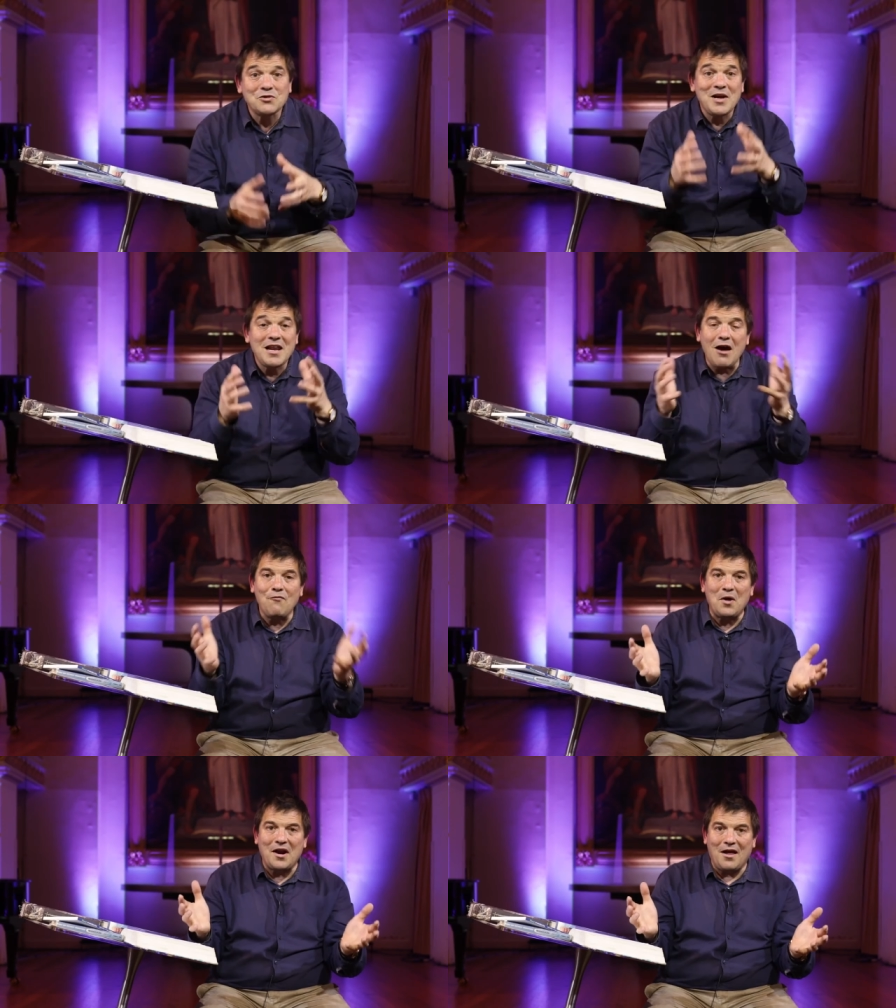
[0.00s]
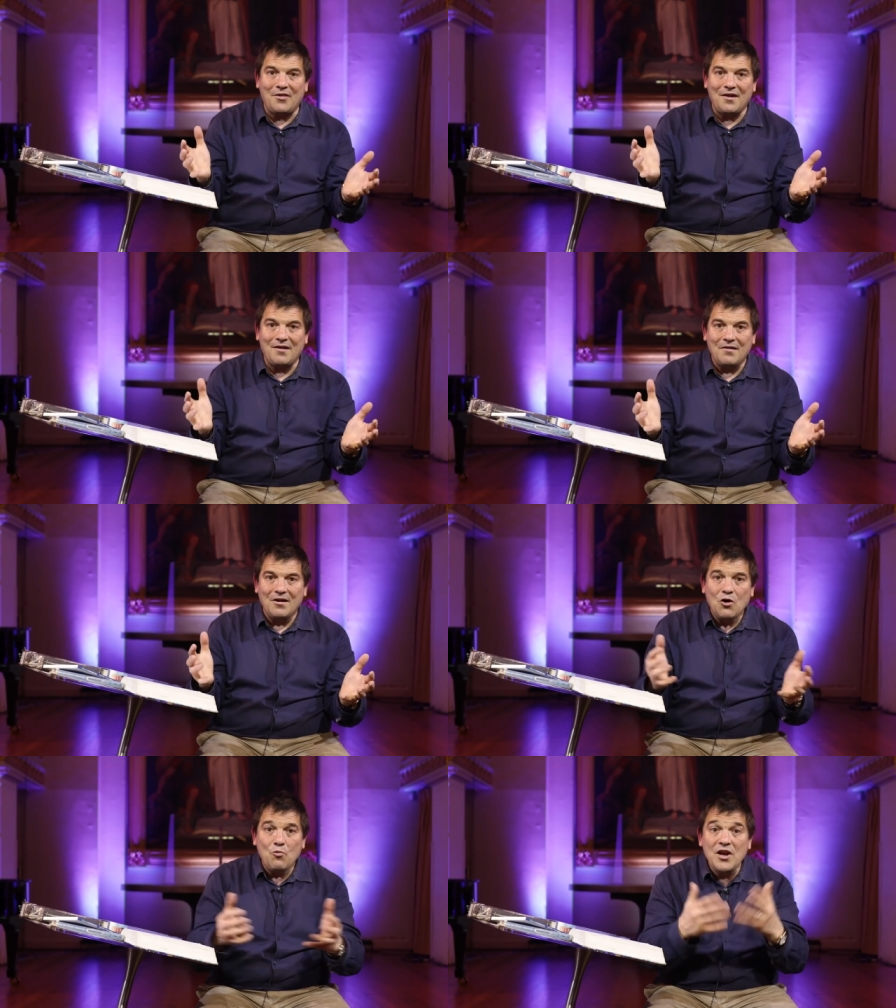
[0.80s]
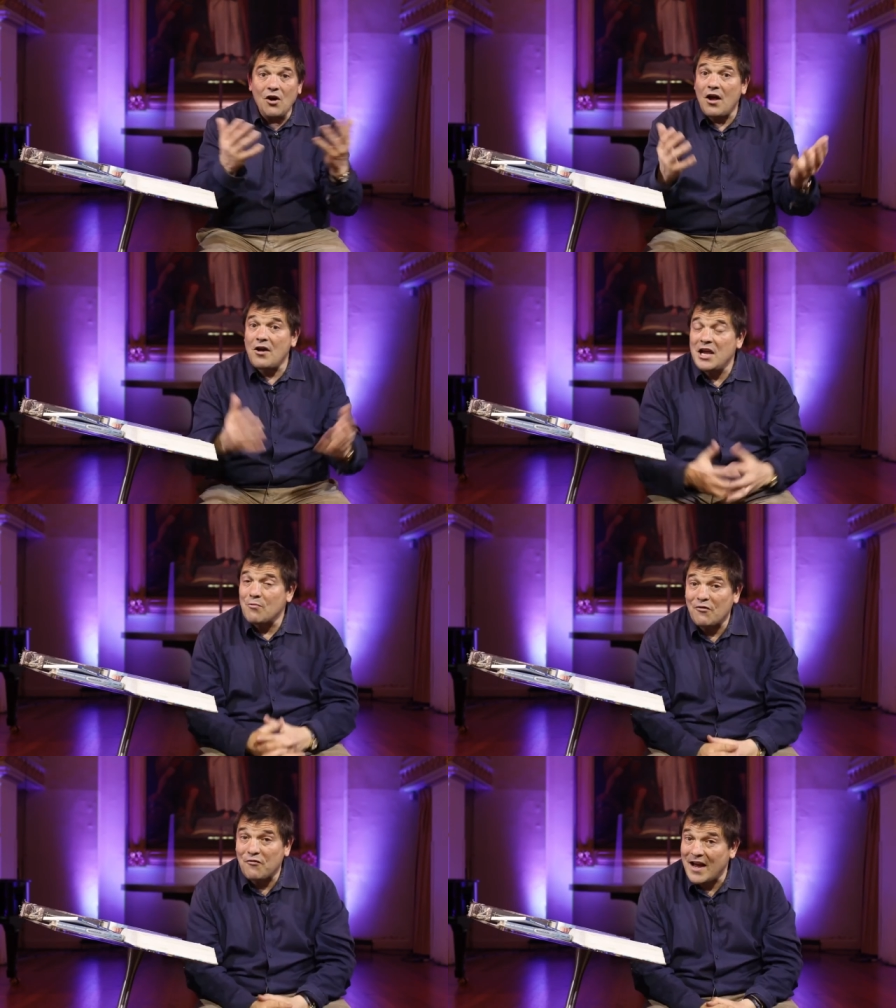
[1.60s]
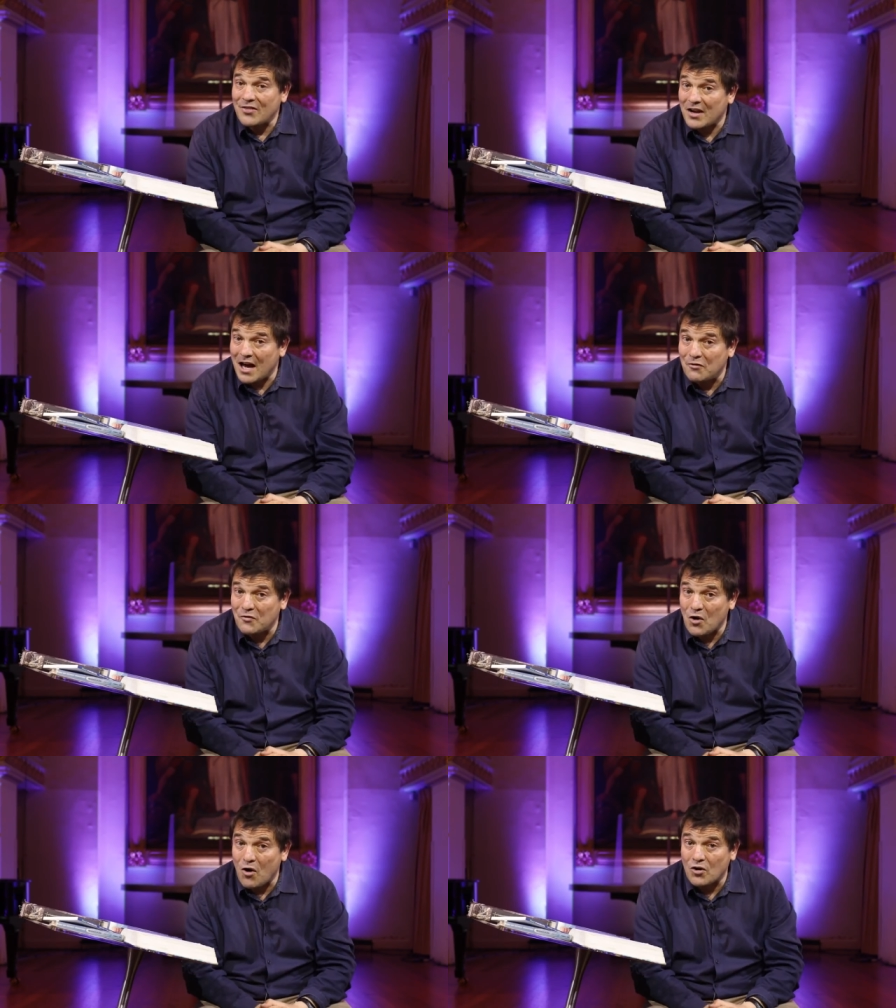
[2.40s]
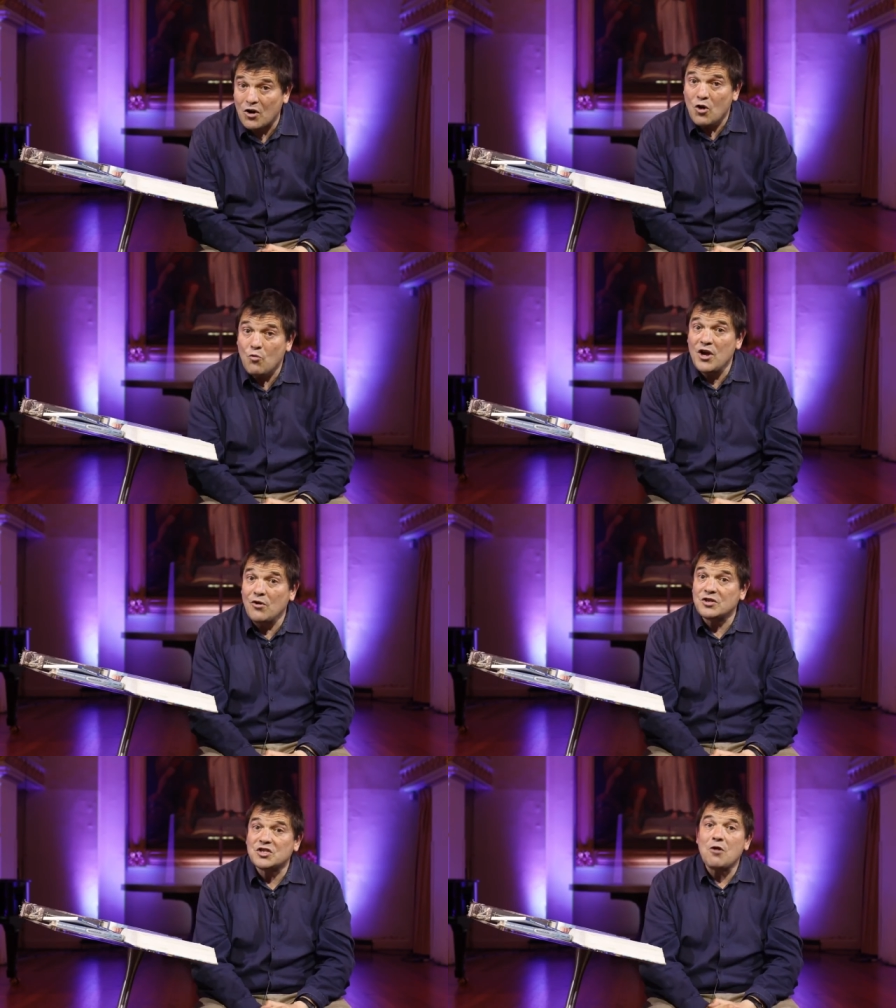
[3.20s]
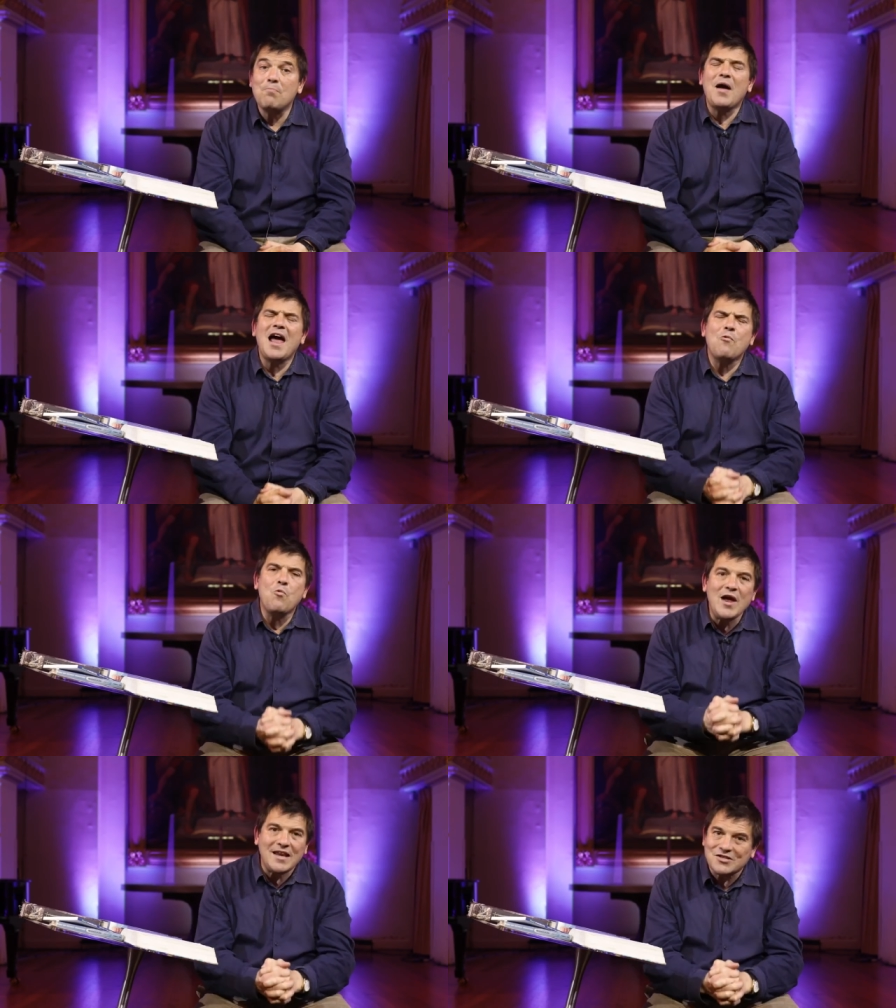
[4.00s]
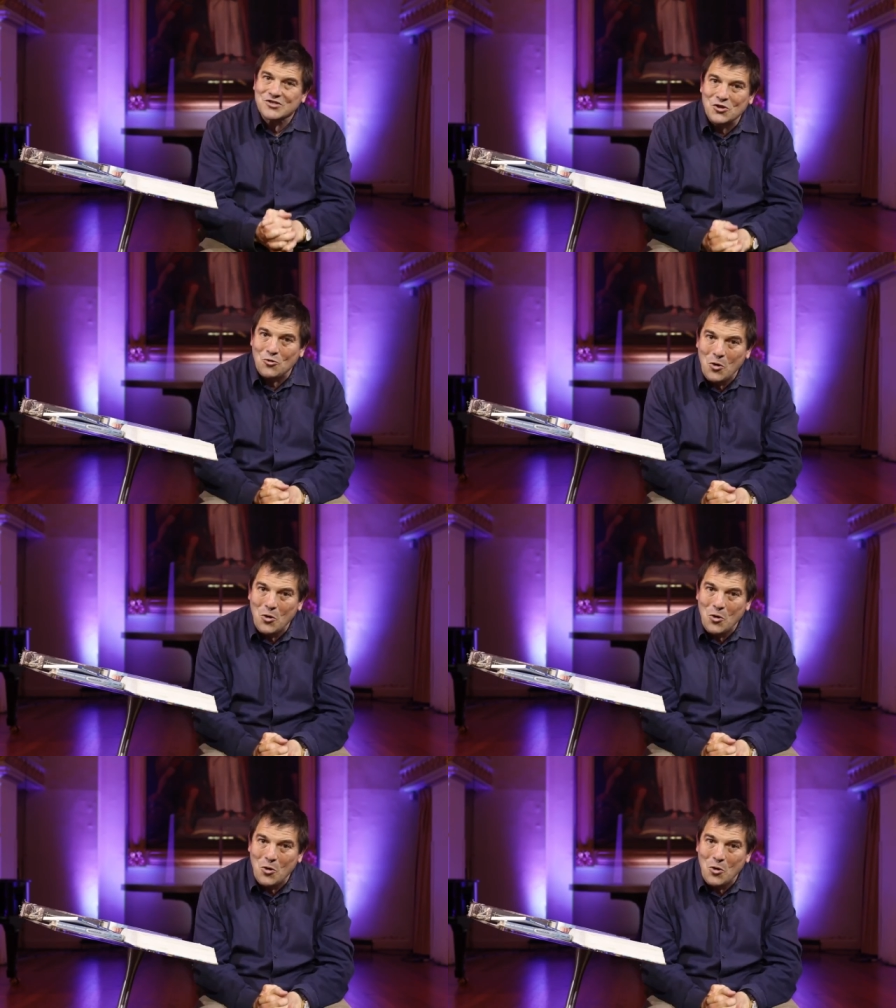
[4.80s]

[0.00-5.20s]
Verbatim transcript: we love one another, we not only reflect the love of God, we also bear witness to the